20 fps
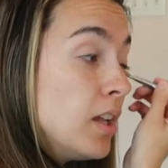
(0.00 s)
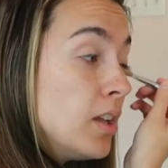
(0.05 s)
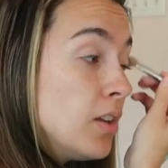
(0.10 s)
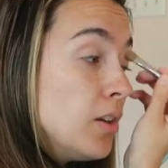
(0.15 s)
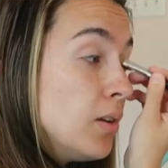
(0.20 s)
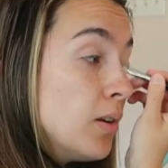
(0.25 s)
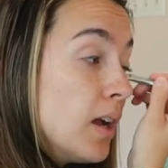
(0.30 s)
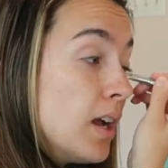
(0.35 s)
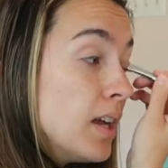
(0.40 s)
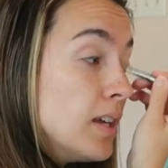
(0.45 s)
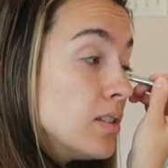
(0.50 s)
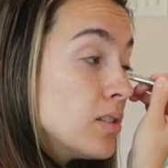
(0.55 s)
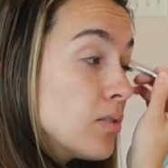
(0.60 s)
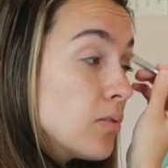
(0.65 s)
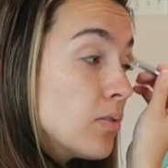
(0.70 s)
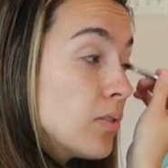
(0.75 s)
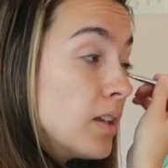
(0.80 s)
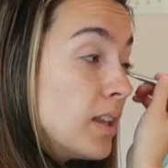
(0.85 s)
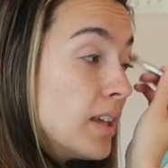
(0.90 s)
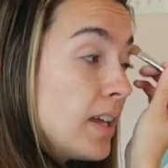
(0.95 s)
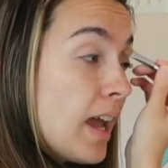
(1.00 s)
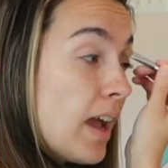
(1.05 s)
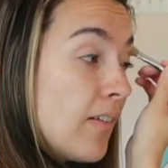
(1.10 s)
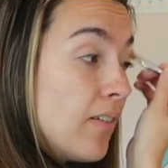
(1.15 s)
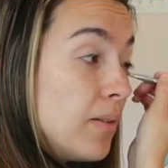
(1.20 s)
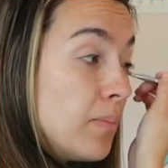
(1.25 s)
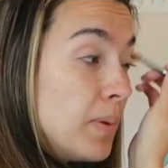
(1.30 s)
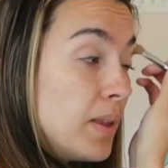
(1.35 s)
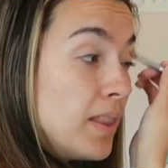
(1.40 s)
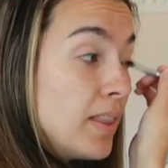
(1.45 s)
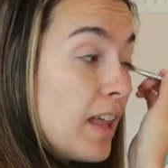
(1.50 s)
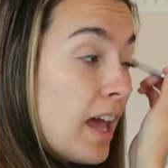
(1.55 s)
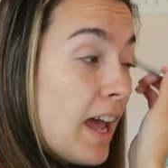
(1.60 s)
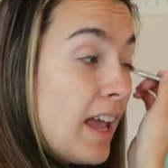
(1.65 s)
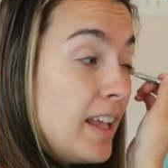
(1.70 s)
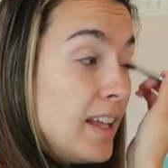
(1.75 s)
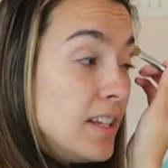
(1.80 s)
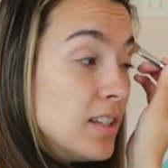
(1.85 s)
you guys really haven't been that